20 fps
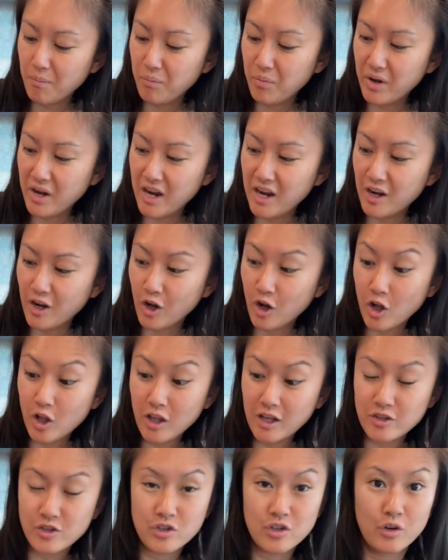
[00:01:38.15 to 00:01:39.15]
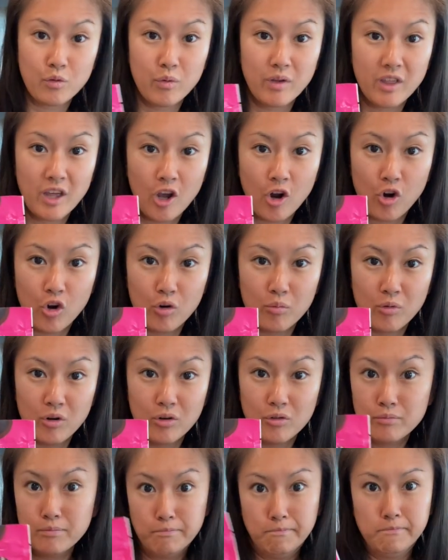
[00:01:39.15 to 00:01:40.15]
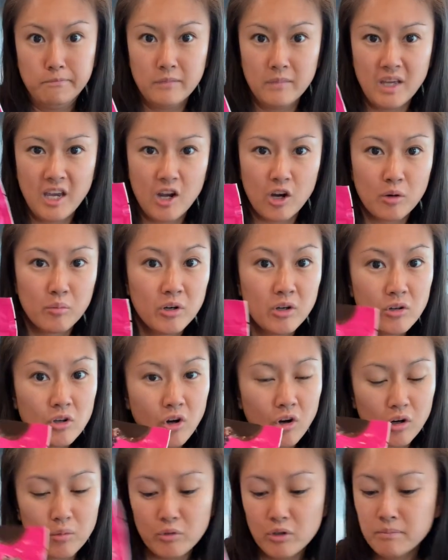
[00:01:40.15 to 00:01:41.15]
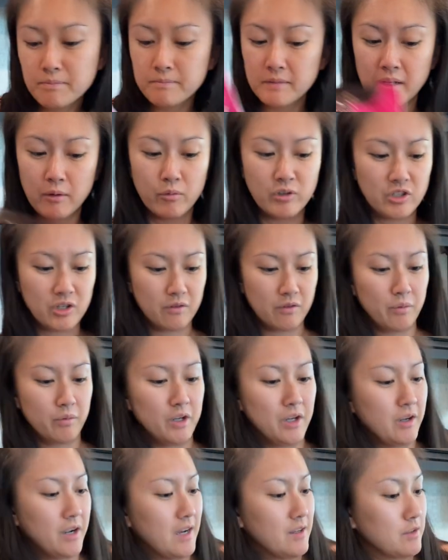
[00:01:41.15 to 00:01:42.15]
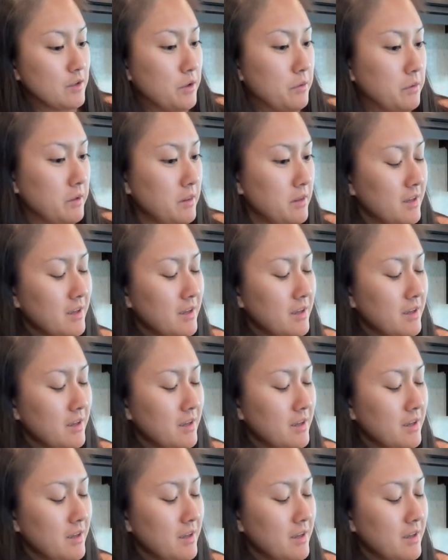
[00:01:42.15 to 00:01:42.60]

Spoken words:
but in a cluster with caramel, whichever one you guys go with.